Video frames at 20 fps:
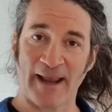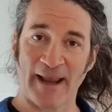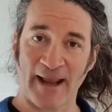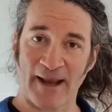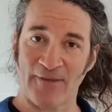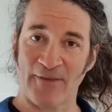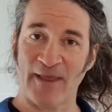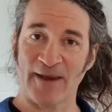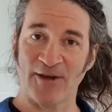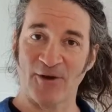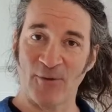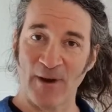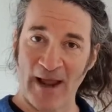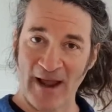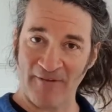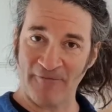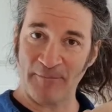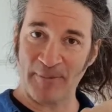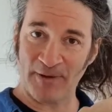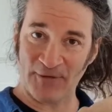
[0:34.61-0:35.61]
And then you
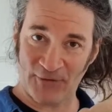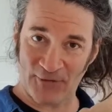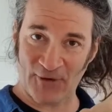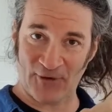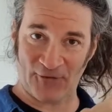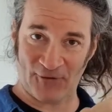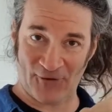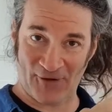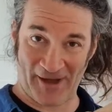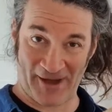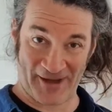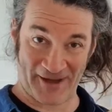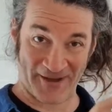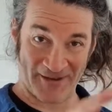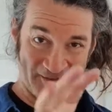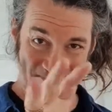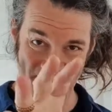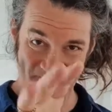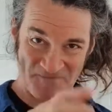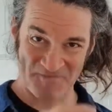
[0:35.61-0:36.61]
have positioning.
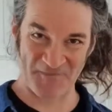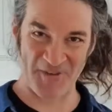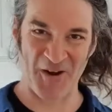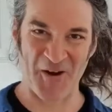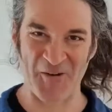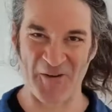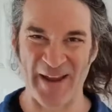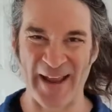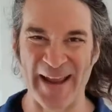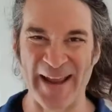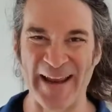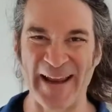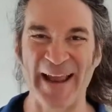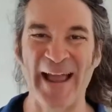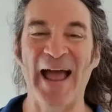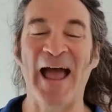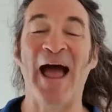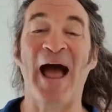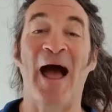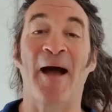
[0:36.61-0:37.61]
Okay,
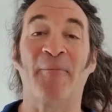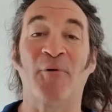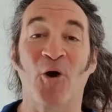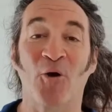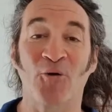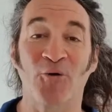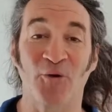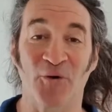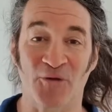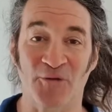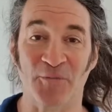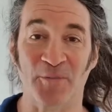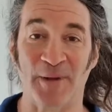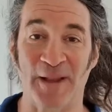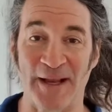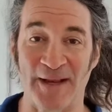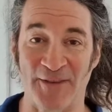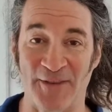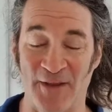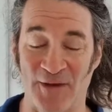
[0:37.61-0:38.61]
I'm going to
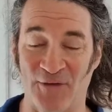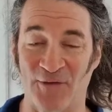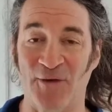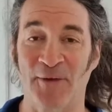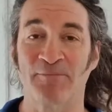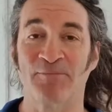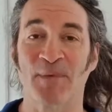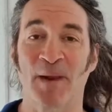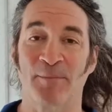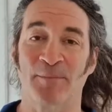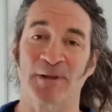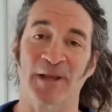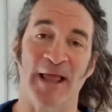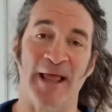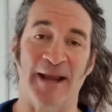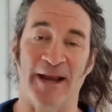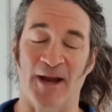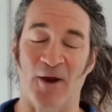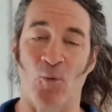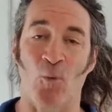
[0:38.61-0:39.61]
explain this.
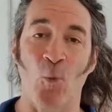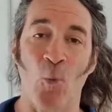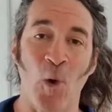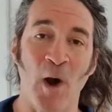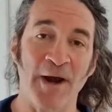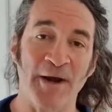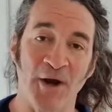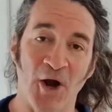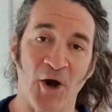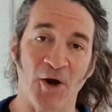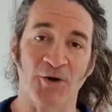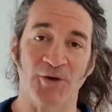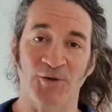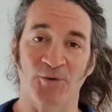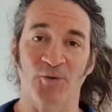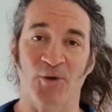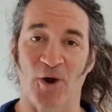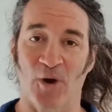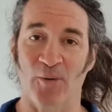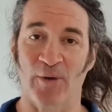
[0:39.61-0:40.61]
Planning, what are
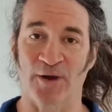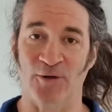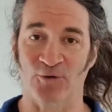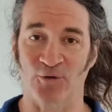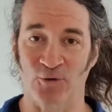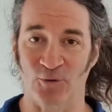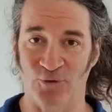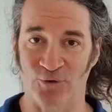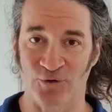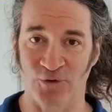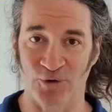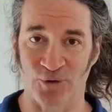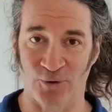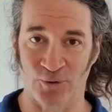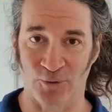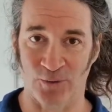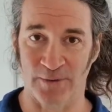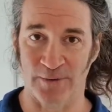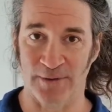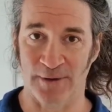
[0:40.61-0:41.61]
you going to
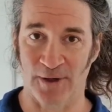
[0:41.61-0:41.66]
do?